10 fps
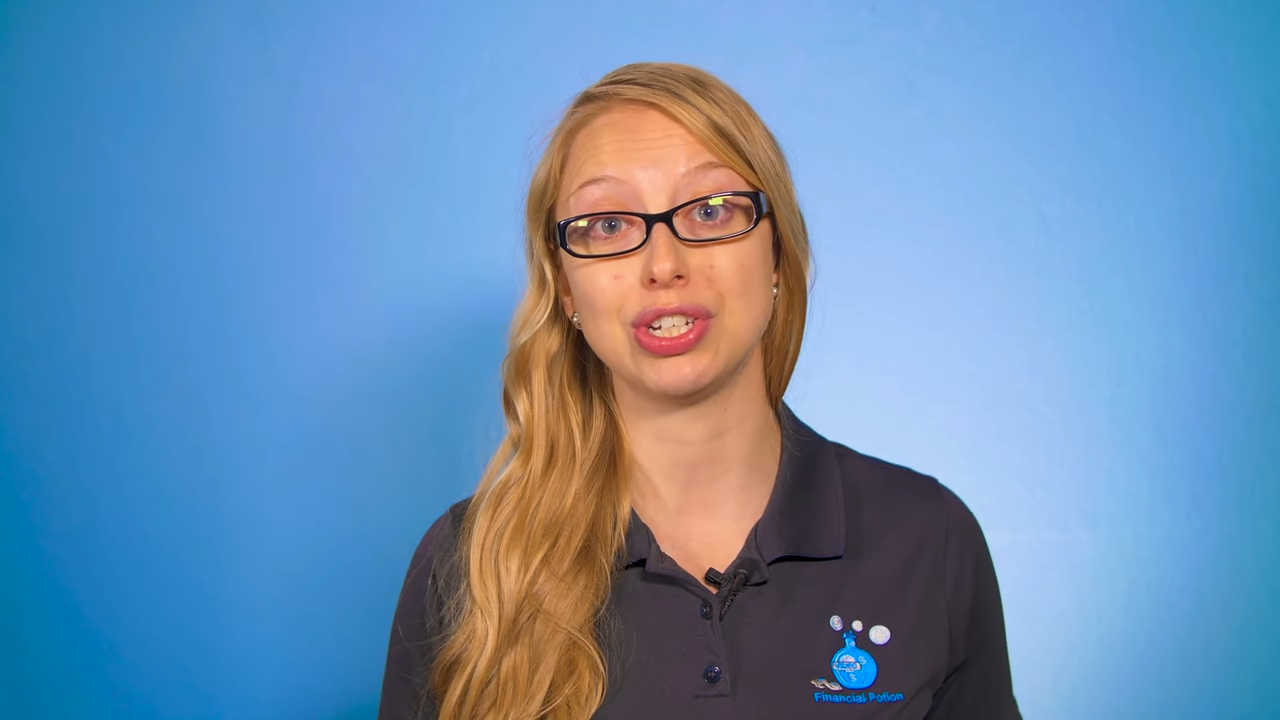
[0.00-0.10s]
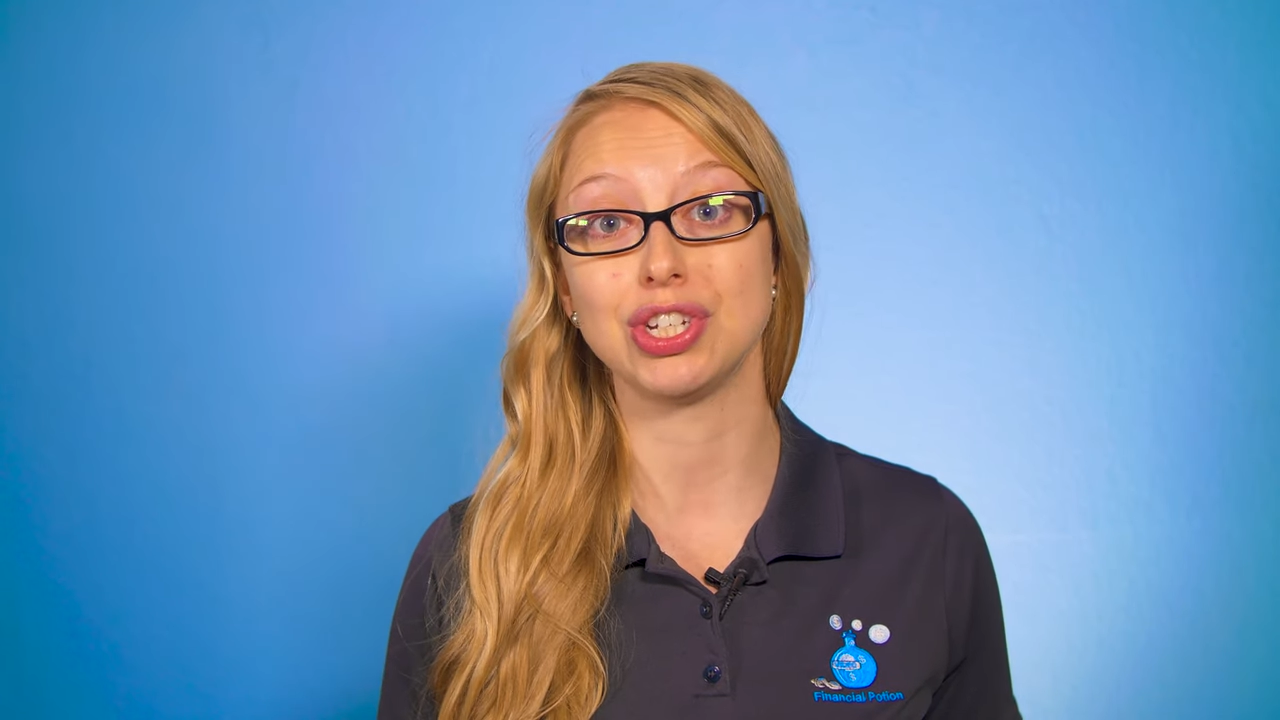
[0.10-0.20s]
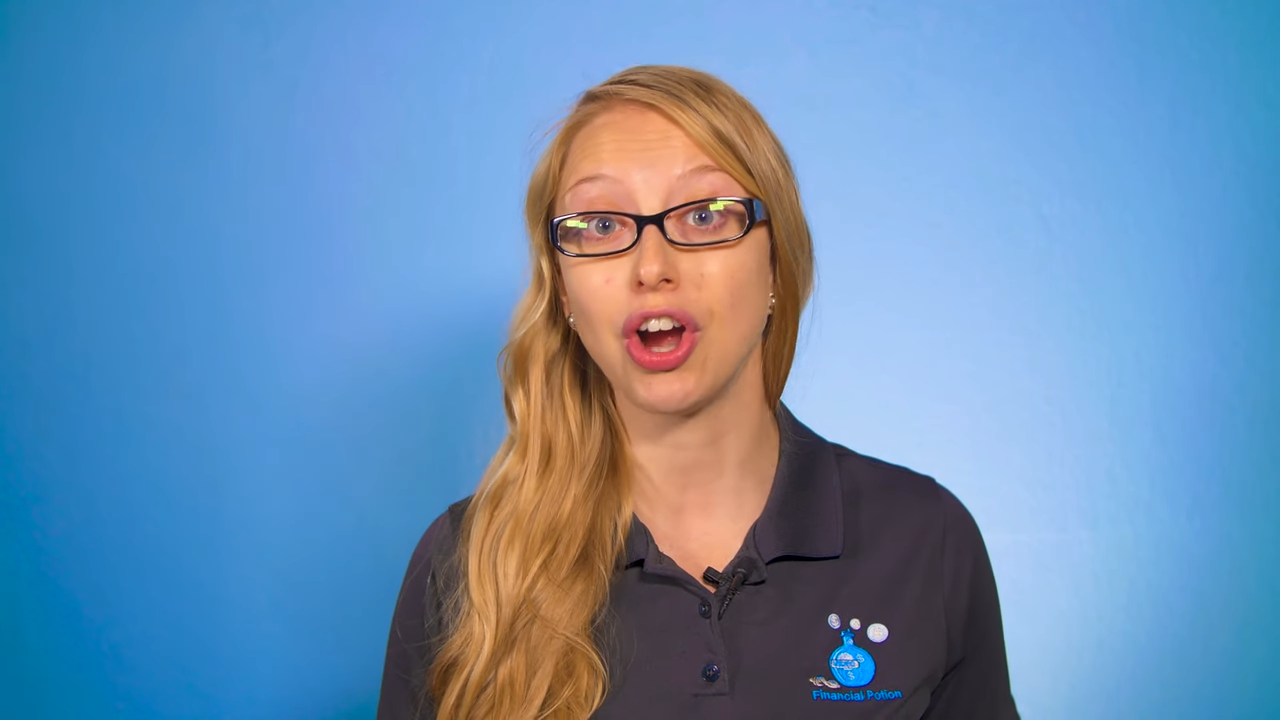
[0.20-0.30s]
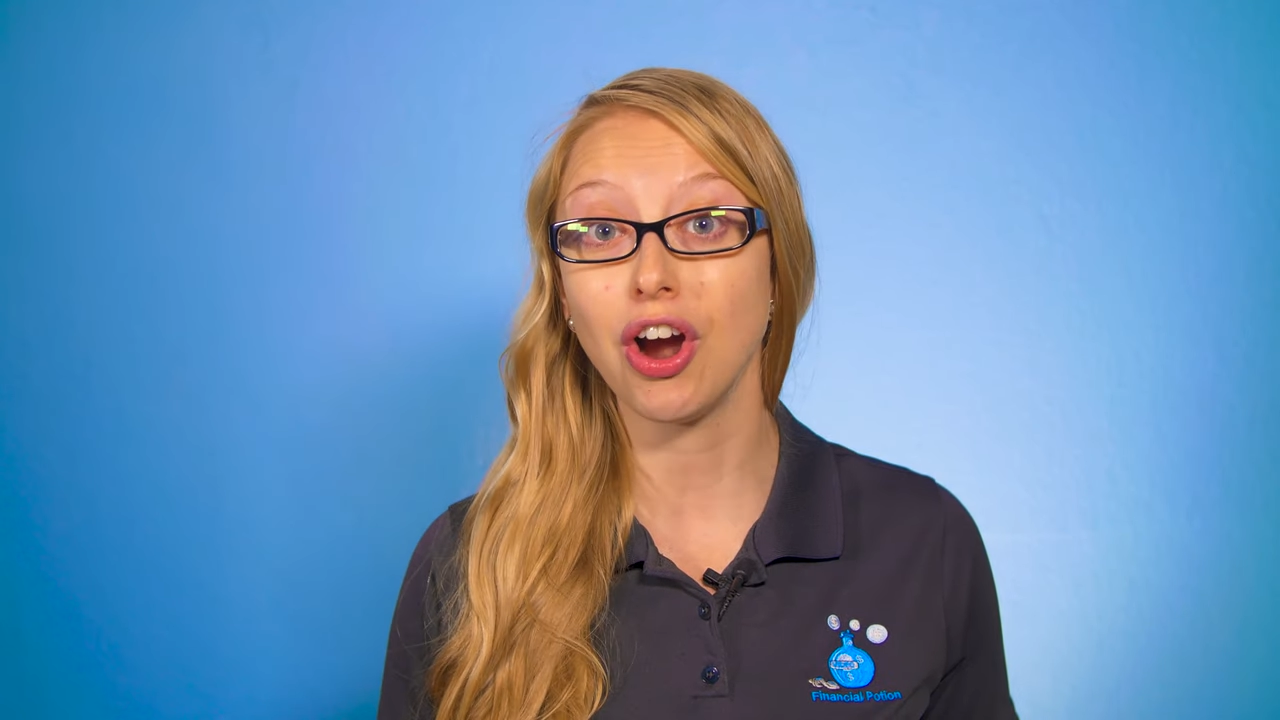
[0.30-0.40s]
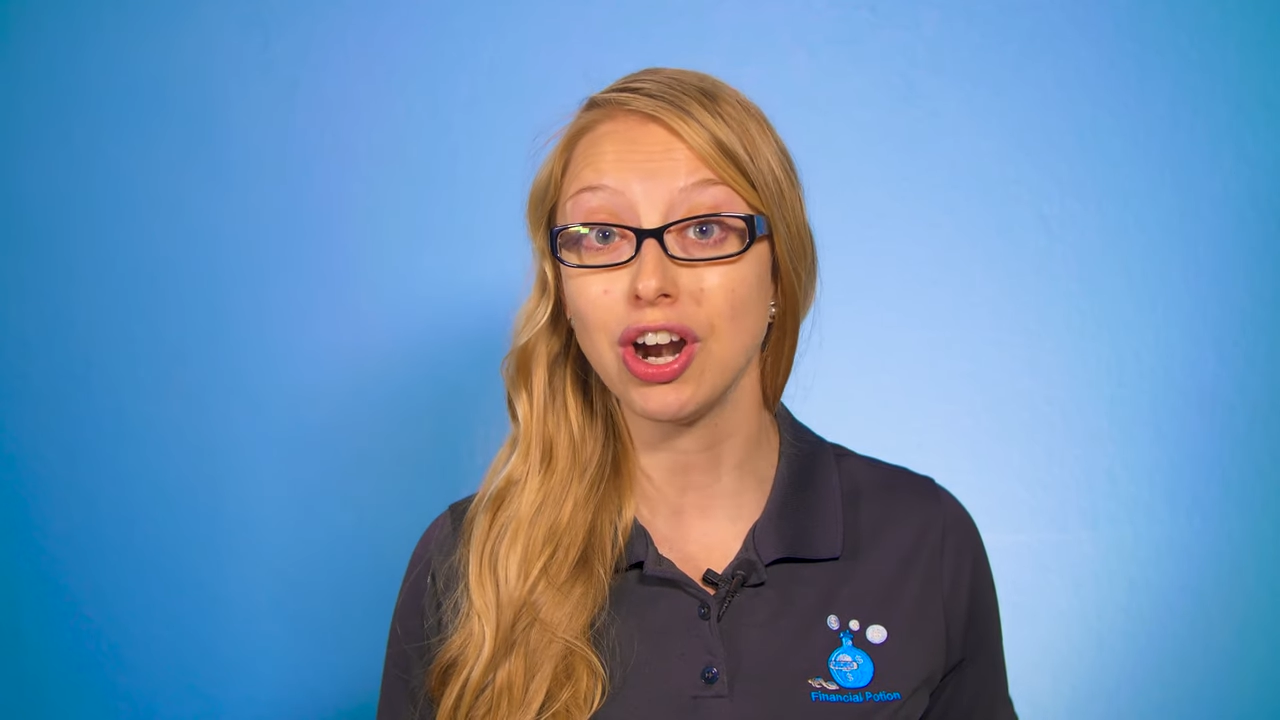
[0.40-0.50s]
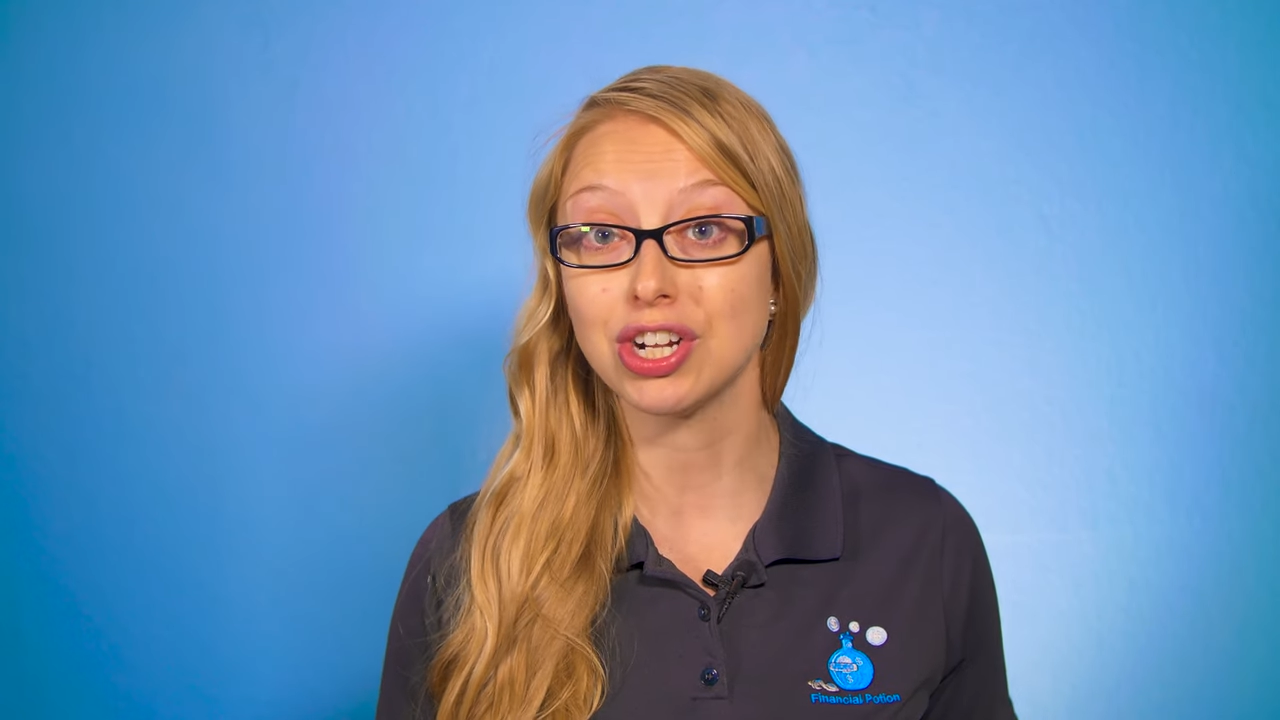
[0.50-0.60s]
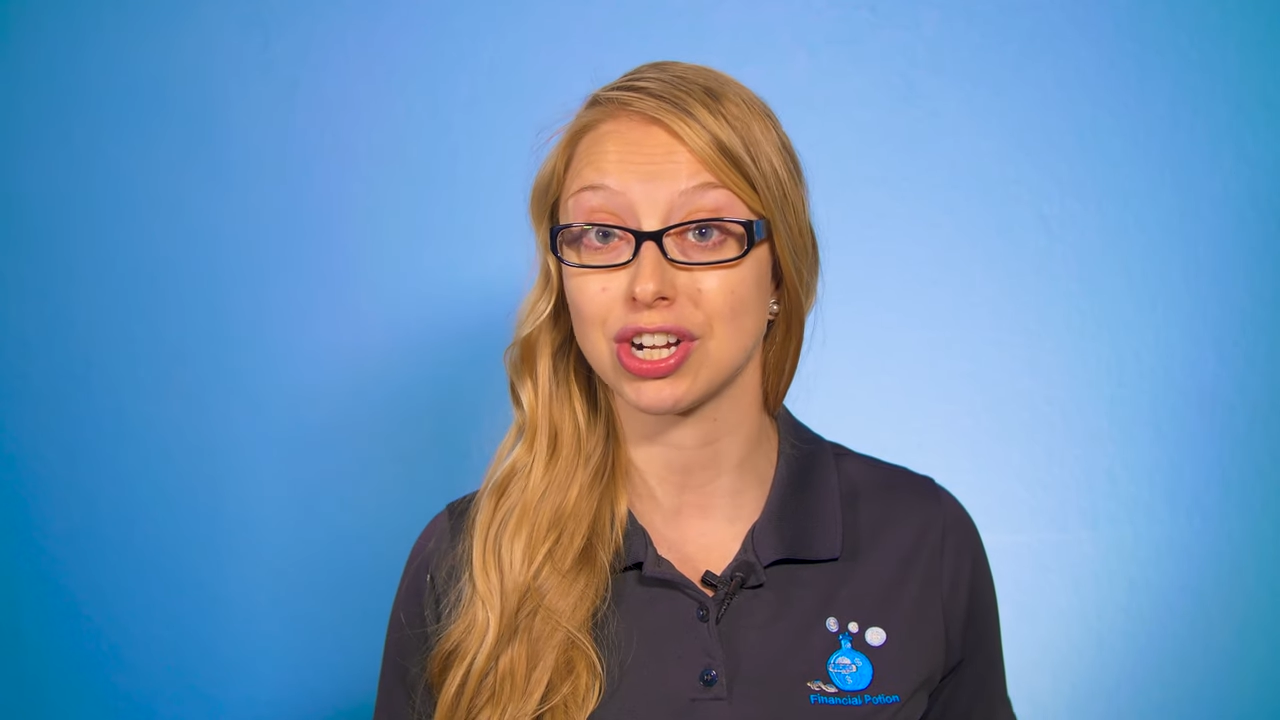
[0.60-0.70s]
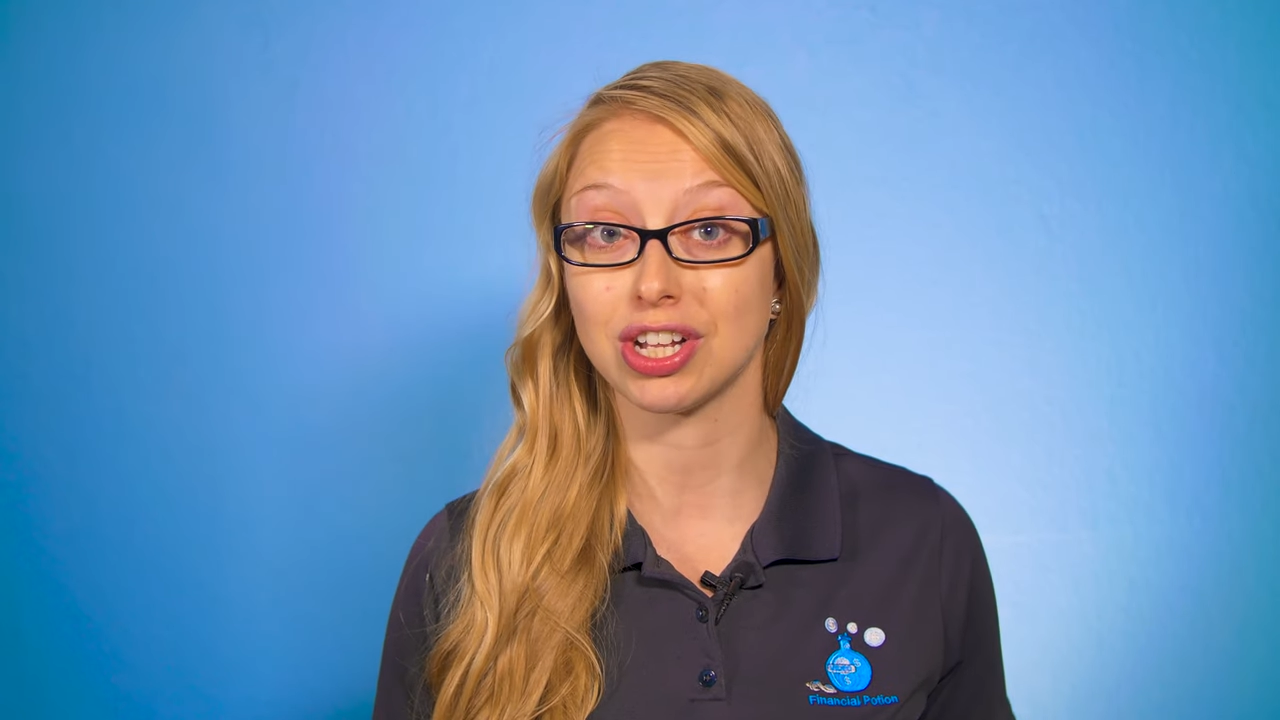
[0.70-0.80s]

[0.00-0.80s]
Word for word: charge our